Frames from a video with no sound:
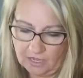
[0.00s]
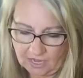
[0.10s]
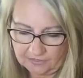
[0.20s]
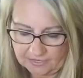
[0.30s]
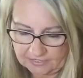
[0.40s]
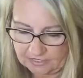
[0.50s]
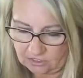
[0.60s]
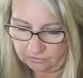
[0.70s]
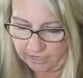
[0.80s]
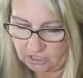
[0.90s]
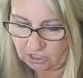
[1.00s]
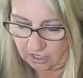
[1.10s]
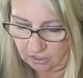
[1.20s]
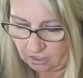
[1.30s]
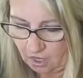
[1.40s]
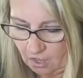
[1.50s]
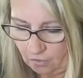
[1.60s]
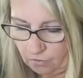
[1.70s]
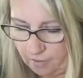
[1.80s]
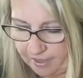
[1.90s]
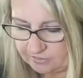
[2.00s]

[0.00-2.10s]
in this situation. What about